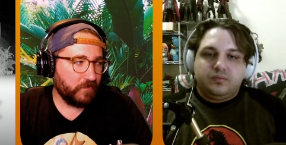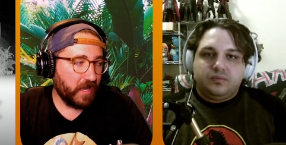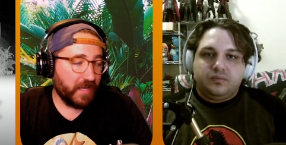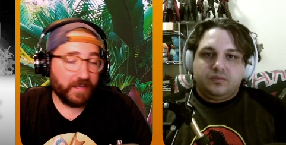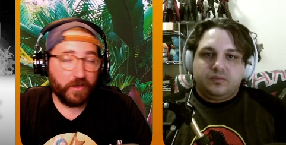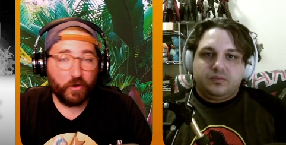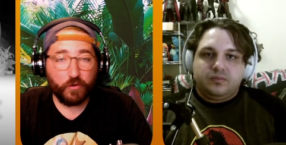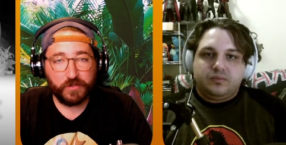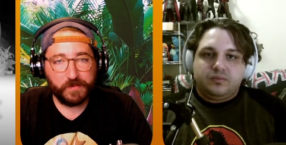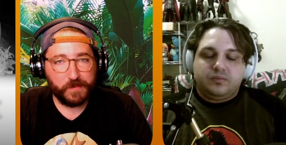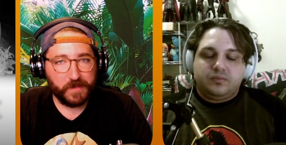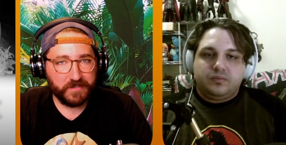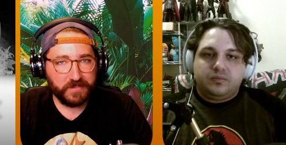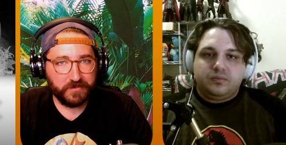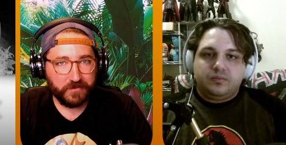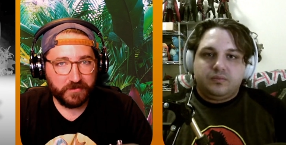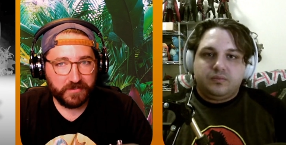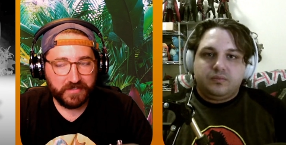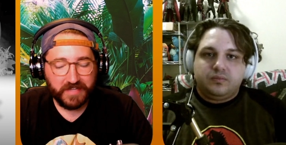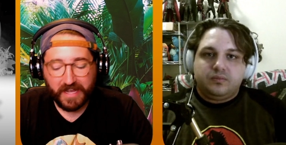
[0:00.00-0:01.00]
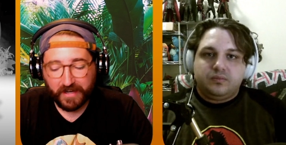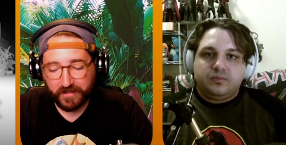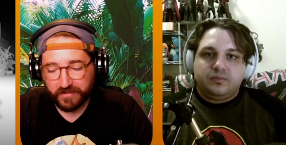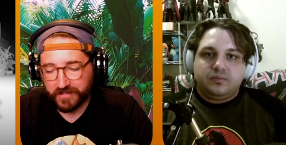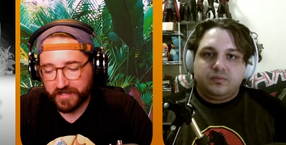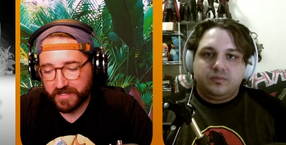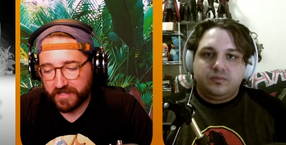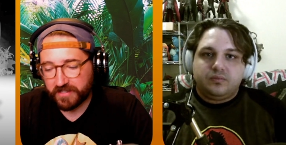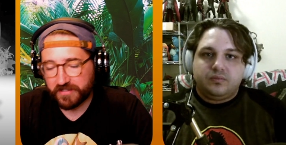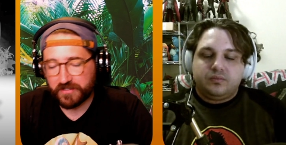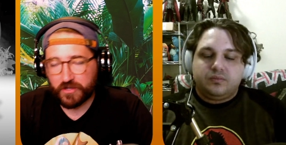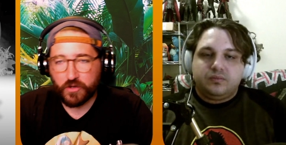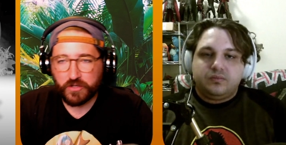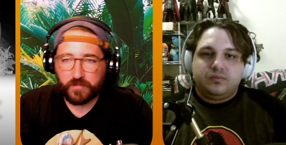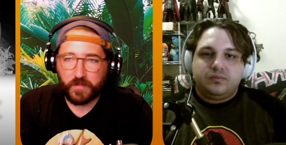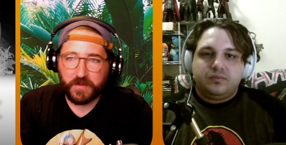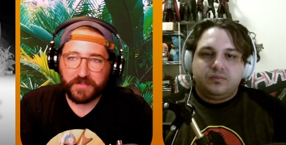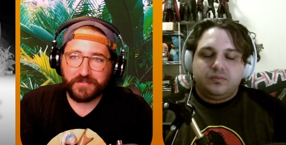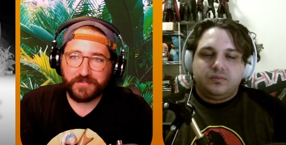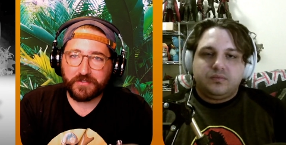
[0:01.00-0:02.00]
Speaker 1: and Ghostbusters actually because
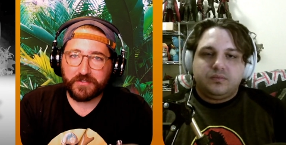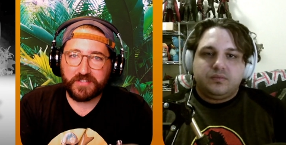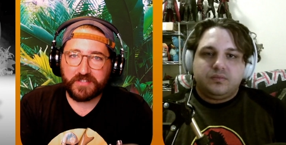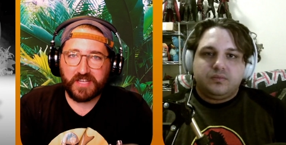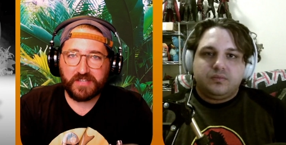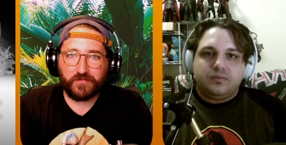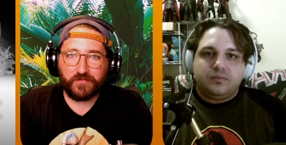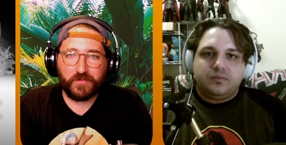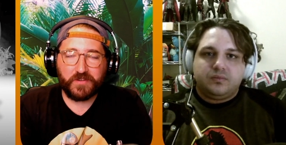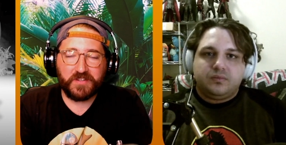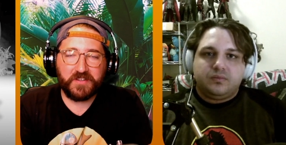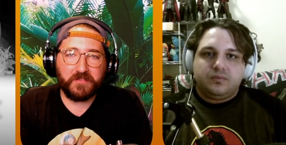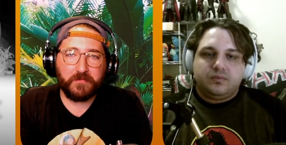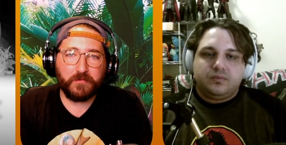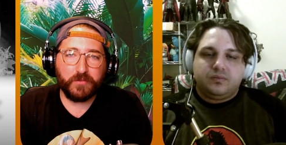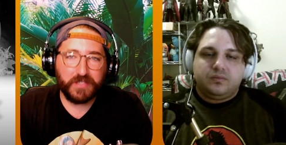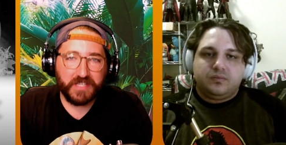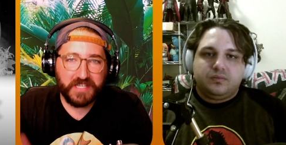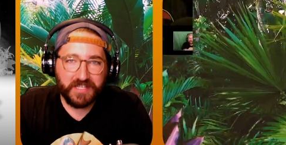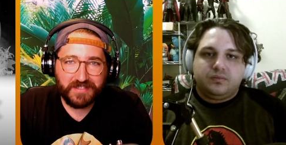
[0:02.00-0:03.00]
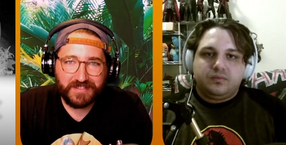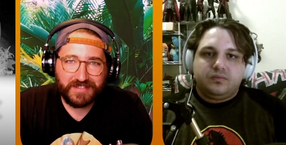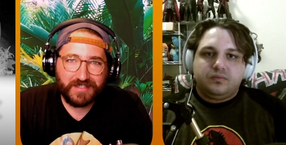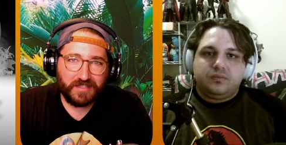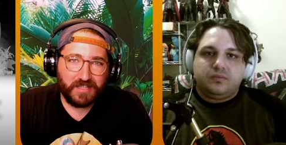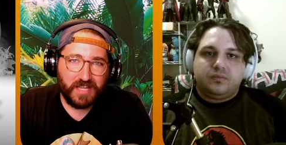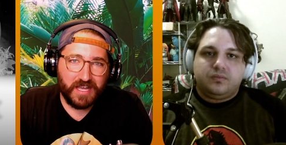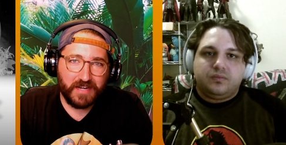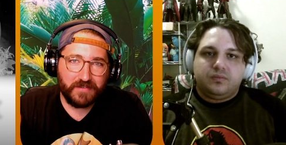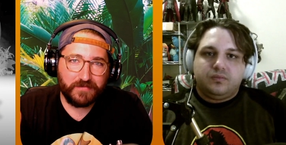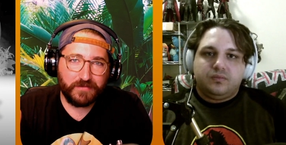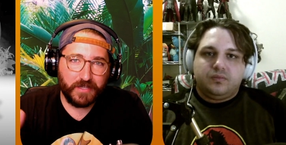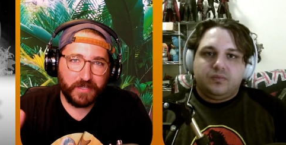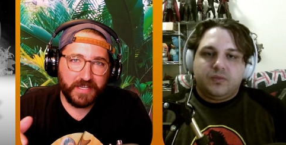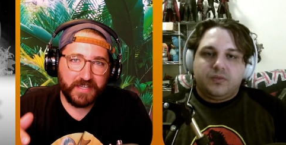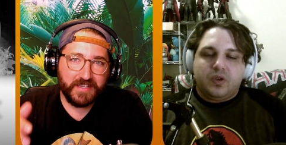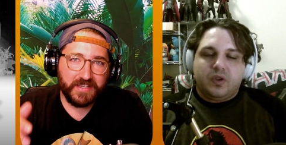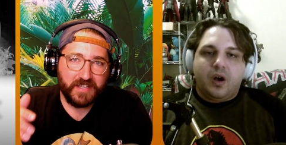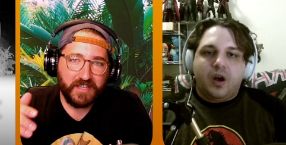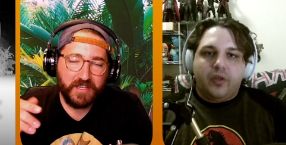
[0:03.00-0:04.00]
Ghostbusters has re-released a lot of
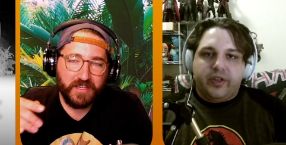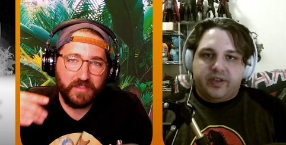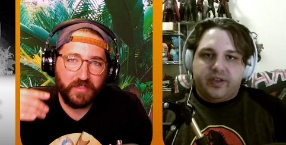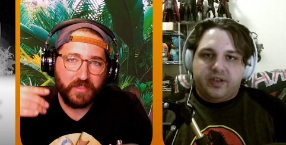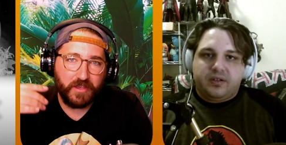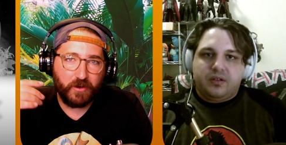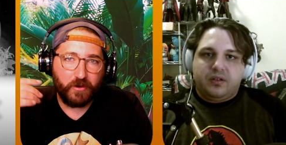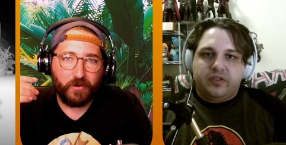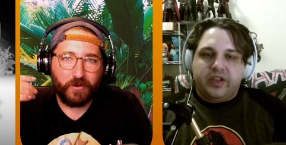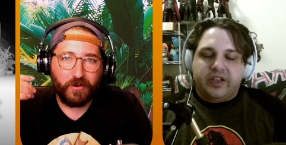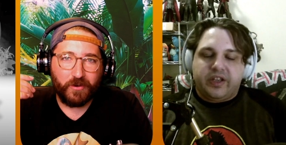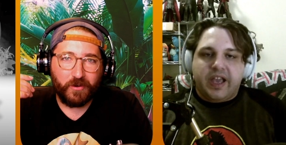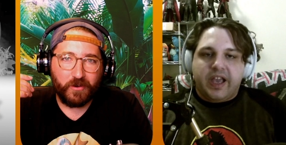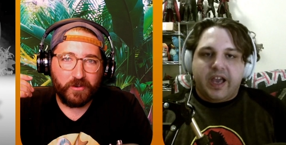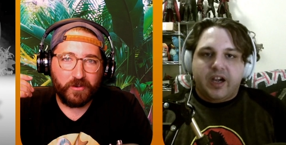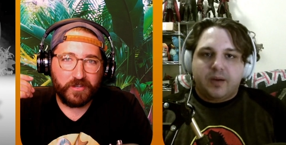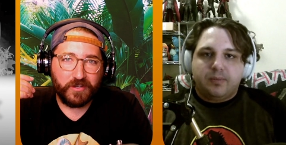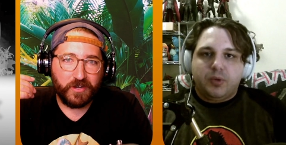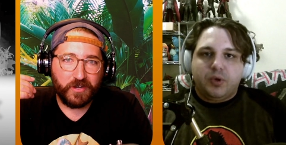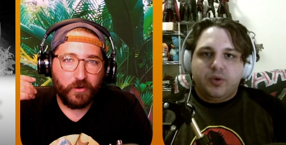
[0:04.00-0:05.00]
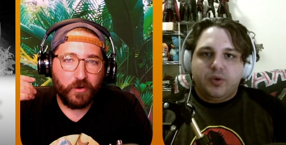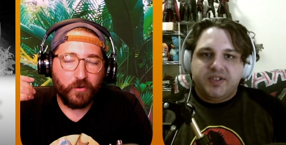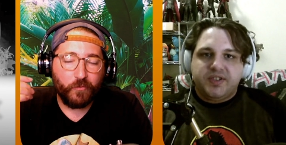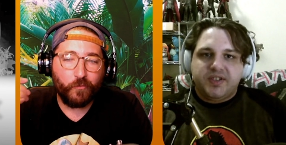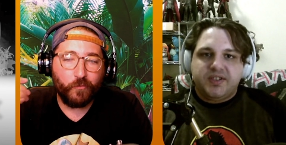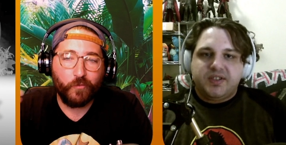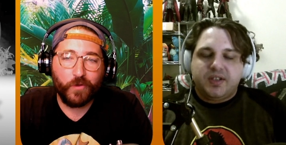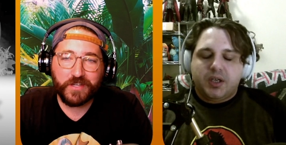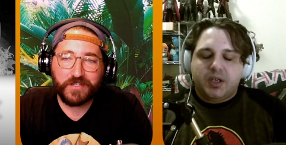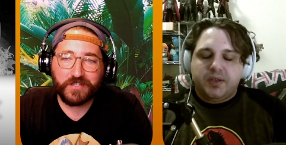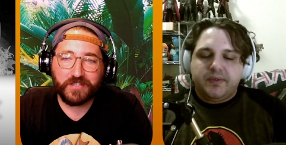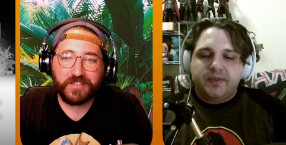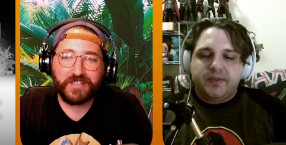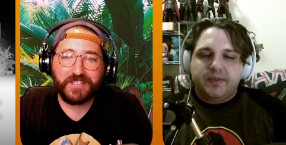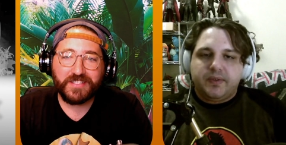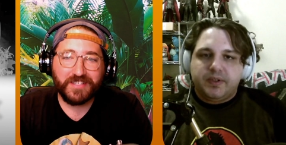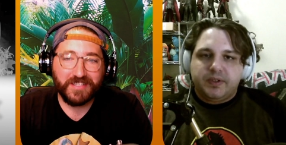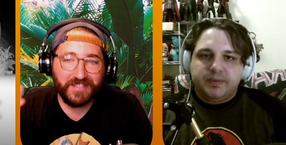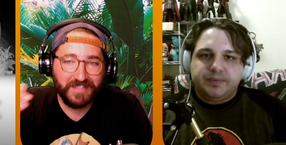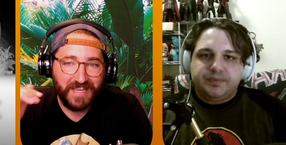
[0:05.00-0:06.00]
like their the Kenner you know,
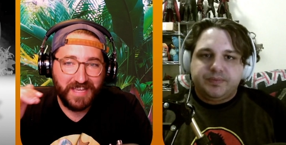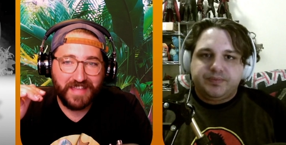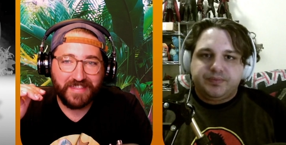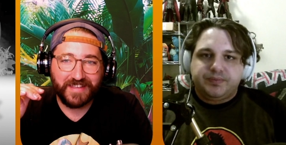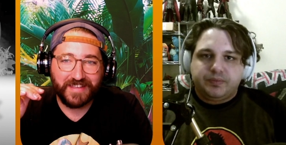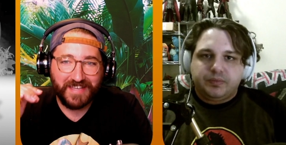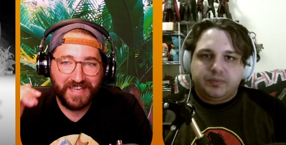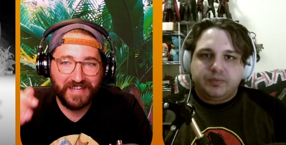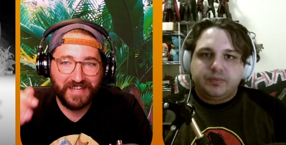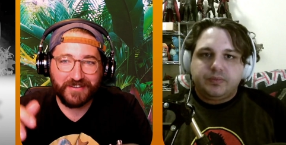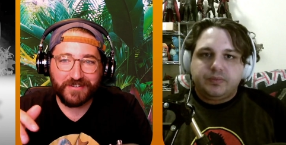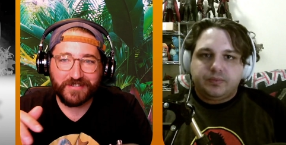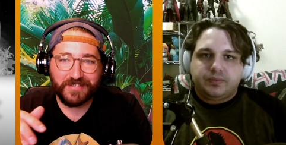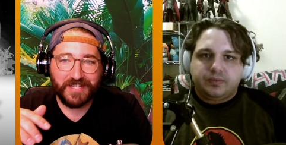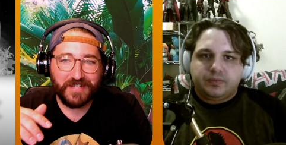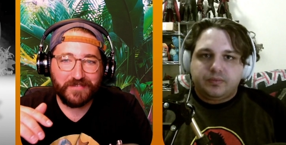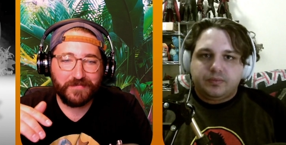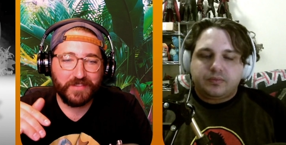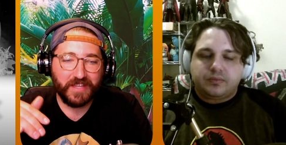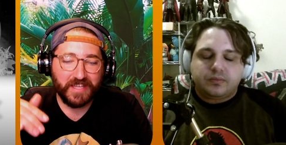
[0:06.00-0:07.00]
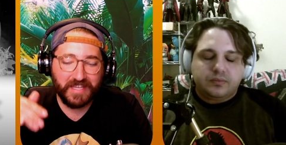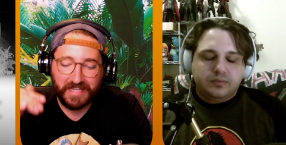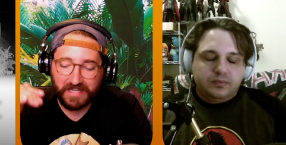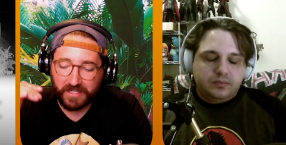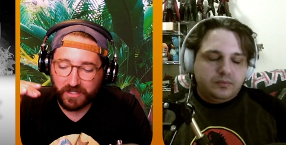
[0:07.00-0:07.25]
stuff. Yeah, the Kenner stuff like